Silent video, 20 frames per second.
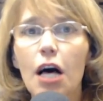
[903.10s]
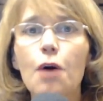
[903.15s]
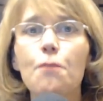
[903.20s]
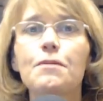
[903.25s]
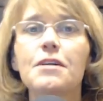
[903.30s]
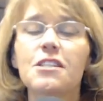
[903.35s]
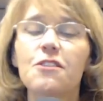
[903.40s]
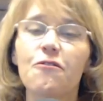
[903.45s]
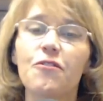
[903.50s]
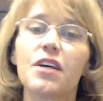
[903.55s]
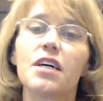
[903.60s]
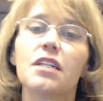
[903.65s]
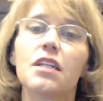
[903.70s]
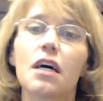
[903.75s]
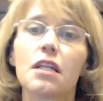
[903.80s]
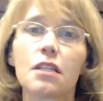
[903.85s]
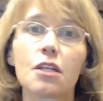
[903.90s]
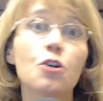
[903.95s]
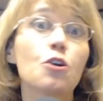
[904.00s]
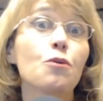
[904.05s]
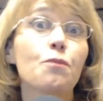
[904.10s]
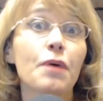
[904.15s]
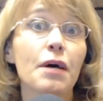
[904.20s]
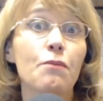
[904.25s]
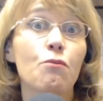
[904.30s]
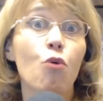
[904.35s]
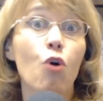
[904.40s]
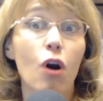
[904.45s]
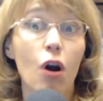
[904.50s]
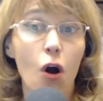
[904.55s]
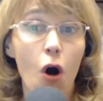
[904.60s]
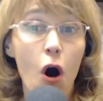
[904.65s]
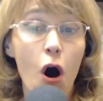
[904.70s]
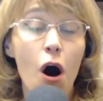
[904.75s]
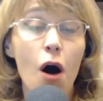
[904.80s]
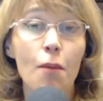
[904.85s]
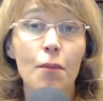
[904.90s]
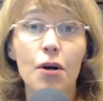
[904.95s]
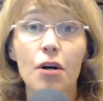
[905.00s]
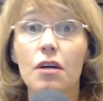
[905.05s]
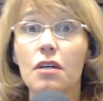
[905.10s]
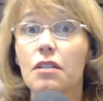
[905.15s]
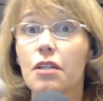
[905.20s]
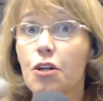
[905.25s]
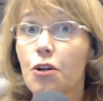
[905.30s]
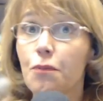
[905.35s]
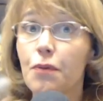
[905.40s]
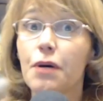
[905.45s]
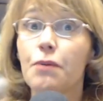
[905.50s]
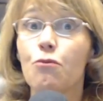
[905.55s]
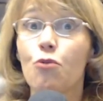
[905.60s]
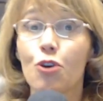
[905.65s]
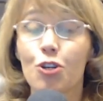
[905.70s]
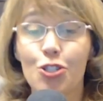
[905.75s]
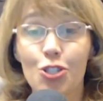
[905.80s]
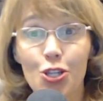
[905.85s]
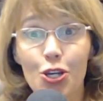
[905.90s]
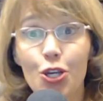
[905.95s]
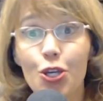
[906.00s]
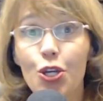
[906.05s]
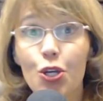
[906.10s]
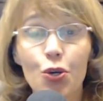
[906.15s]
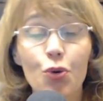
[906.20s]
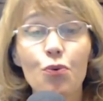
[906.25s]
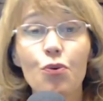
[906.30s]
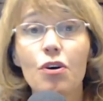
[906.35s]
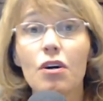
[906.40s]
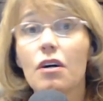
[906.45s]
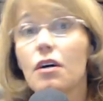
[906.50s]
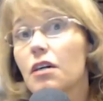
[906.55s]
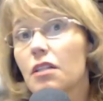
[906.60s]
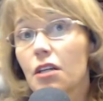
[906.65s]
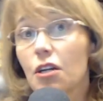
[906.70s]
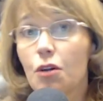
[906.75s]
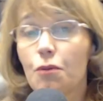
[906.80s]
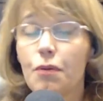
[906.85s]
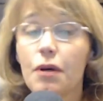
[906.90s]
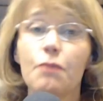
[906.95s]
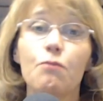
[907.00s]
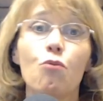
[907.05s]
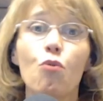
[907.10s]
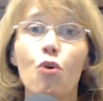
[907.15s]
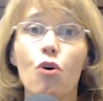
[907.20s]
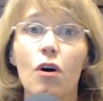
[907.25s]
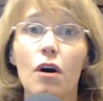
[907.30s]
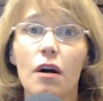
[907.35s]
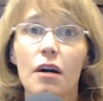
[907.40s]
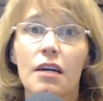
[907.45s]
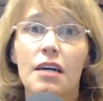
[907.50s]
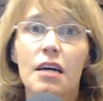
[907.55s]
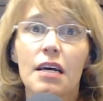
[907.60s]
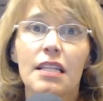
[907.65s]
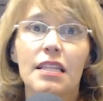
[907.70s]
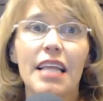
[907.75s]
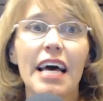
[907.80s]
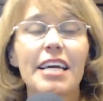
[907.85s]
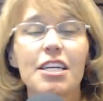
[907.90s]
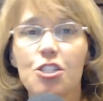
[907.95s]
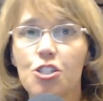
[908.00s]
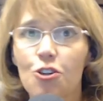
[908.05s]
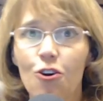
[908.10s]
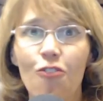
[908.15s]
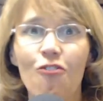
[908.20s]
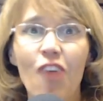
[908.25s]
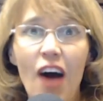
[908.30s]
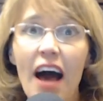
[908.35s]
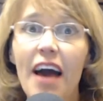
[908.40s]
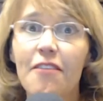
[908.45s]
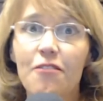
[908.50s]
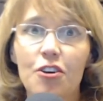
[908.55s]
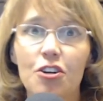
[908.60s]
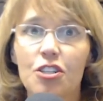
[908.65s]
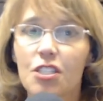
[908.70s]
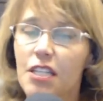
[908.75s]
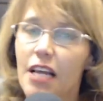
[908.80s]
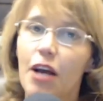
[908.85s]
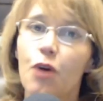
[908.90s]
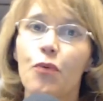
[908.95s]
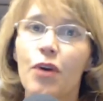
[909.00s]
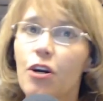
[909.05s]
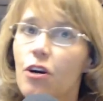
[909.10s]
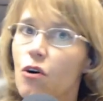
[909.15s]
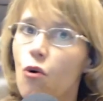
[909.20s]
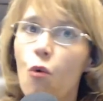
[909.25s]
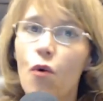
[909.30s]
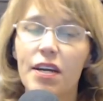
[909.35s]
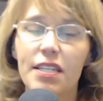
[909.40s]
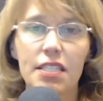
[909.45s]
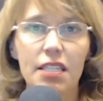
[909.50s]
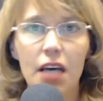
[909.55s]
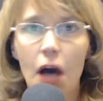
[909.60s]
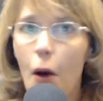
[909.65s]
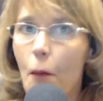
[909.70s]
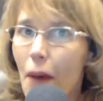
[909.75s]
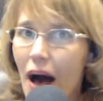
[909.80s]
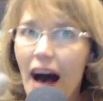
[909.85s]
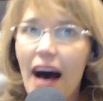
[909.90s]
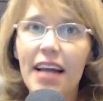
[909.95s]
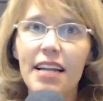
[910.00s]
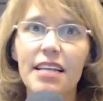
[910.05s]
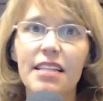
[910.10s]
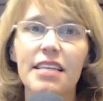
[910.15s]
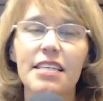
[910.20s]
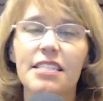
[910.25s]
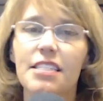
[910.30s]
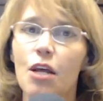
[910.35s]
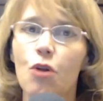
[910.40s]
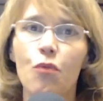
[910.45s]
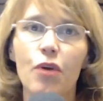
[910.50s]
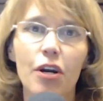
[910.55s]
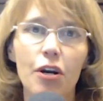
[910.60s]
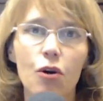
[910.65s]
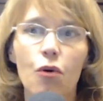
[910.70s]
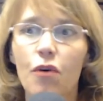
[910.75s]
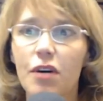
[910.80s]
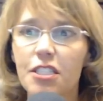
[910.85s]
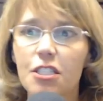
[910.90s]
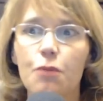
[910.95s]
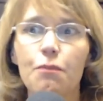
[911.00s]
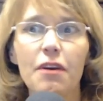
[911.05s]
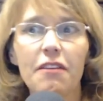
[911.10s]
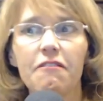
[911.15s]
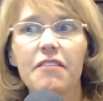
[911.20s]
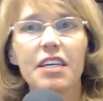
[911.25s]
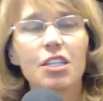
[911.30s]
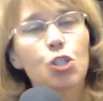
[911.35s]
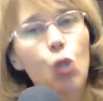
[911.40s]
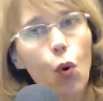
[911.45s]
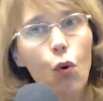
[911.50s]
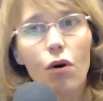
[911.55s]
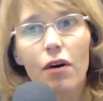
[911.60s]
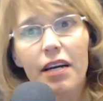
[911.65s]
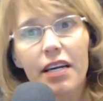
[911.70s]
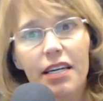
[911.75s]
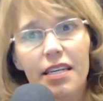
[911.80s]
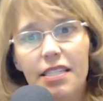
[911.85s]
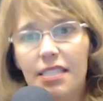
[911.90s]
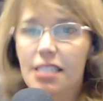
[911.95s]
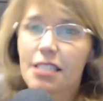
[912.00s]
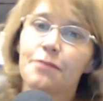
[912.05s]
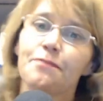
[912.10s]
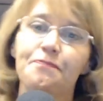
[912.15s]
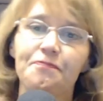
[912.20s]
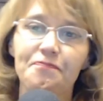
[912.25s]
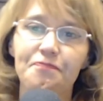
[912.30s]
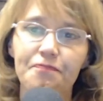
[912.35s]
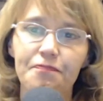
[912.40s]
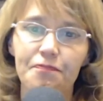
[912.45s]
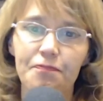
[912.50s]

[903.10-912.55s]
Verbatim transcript: help us feel a little bit more calmer, a little bit more secure, a little bit more like survivors, like we are going to come out of this and we are going to be victorious.